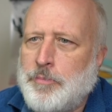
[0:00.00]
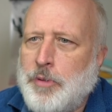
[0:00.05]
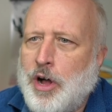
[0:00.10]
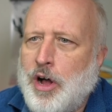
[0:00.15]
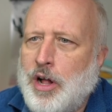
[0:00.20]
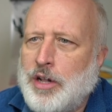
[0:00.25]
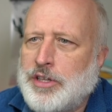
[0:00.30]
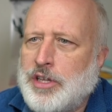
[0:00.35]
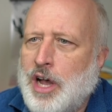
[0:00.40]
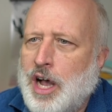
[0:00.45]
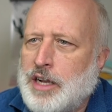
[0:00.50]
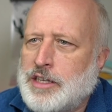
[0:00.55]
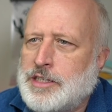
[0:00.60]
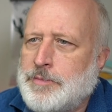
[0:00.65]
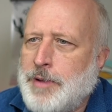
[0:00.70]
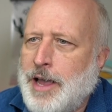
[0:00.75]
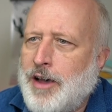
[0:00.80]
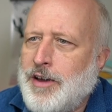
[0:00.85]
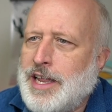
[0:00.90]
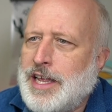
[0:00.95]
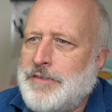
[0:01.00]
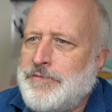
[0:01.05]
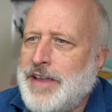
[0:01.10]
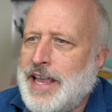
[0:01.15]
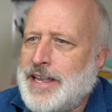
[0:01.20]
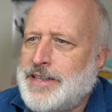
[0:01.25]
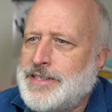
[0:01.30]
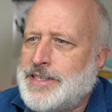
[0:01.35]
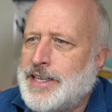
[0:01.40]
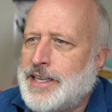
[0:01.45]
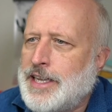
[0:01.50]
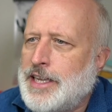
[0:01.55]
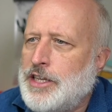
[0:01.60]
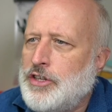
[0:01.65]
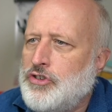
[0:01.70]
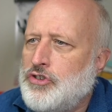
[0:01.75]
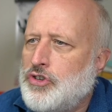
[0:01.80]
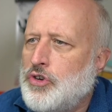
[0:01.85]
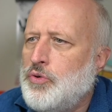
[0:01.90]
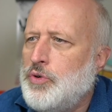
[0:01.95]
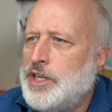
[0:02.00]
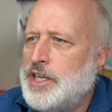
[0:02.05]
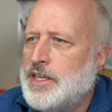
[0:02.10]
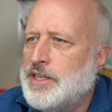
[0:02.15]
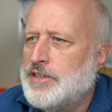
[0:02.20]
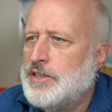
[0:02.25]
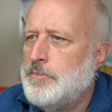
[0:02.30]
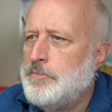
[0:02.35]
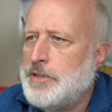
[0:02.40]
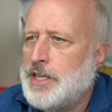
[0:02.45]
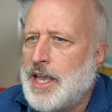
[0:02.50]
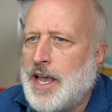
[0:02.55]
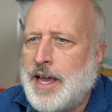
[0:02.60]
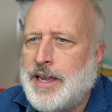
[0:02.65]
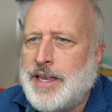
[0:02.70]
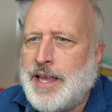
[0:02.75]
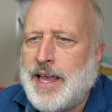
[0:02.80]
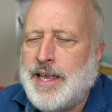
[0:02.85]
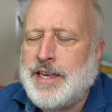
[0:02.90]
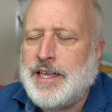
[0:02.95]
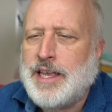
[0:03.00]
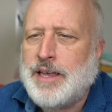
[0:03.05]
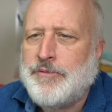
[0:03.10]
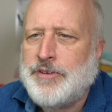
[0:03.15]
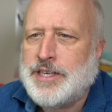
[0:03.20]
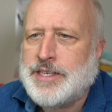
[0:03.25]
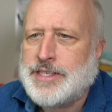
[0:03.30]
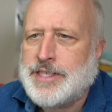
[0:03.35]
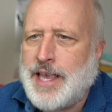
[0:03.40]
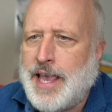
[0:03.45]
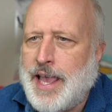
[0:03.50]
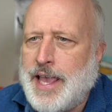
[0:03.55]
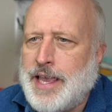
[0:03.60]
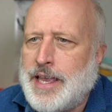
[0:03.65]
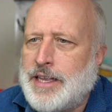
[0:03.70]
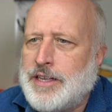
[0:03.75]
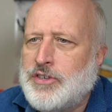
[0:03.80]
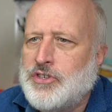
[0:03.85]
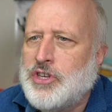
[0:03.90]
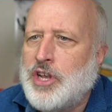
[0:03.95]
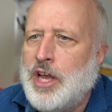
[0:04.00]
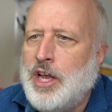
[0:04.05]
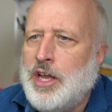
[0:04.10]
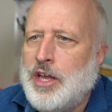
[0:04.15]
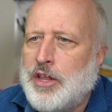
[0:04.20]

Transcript: Paul talks about advancing in Judaism beyond any of his age,